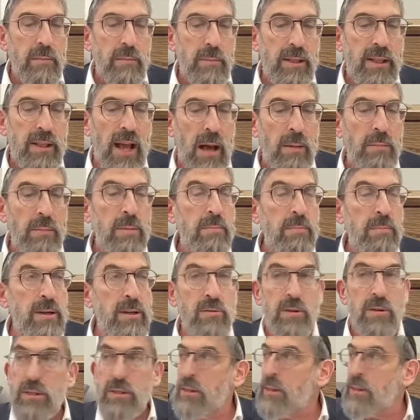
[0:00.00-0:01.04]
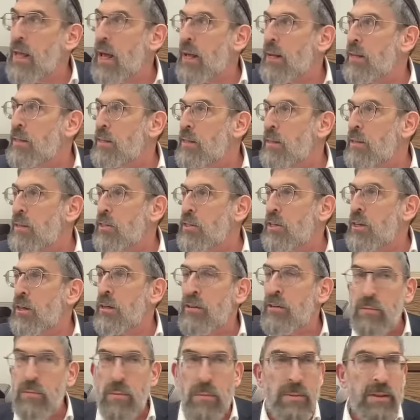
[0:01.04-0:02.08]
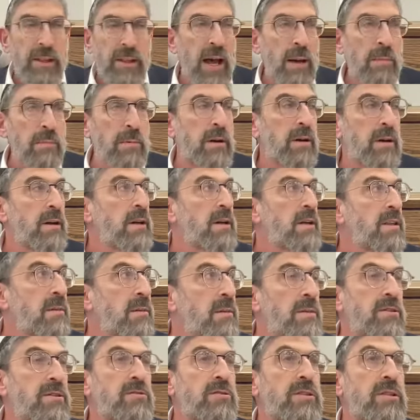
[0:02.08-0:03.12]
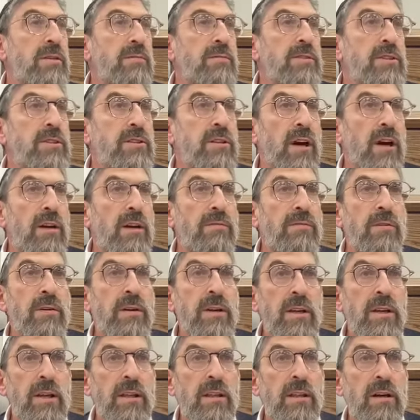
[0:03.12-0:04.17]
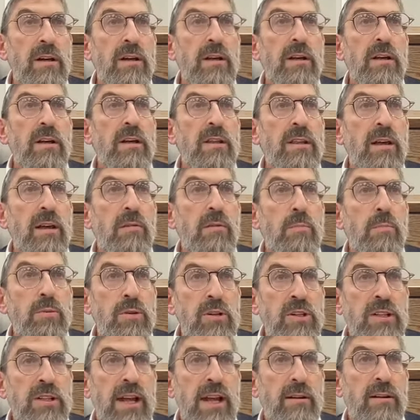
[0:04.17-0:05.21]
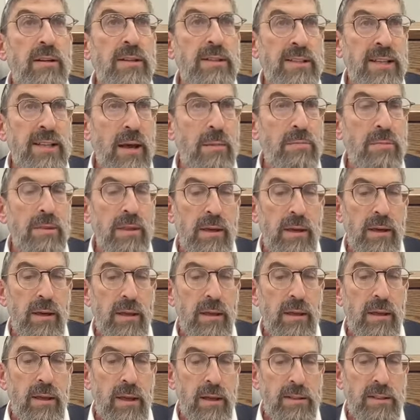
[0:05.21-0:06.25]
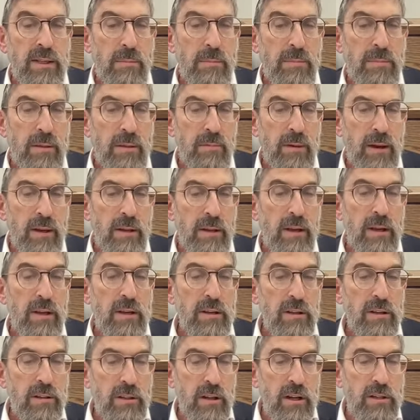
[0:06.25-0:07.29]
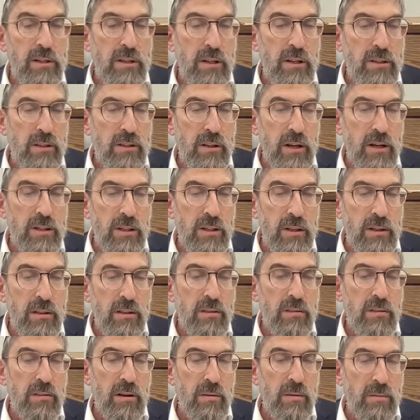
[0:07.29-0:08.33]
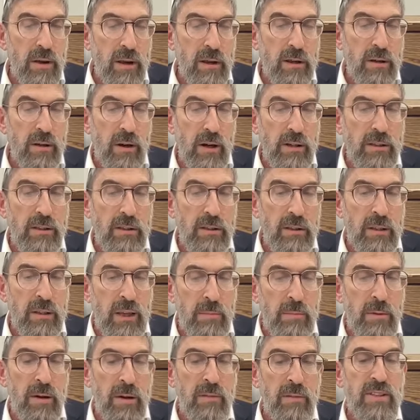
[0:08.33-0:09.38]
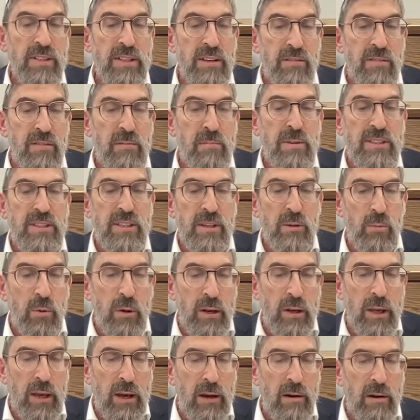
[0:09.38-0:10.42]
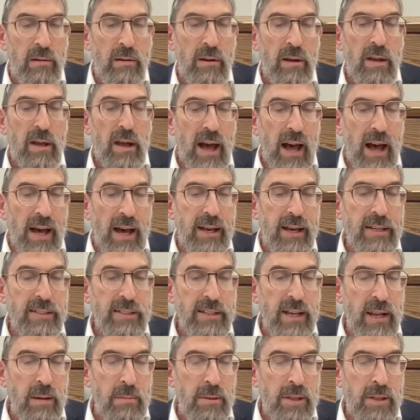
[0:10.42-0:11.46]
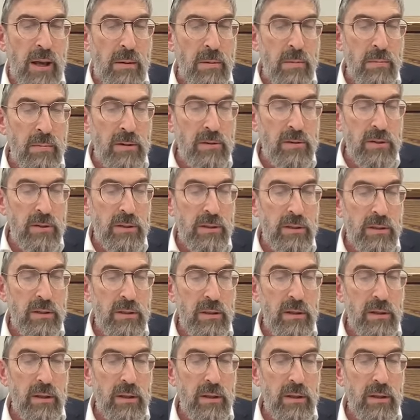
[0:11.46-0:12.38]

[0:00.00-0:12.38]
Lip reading: Mitama Midris. That is the shear to Mitama, the Midris of a Zav or a Nida that would push down on something, right? Shleisha Shleisha by Chasa Nima. If it's even missing one here, Achas Ena Mitama Midris.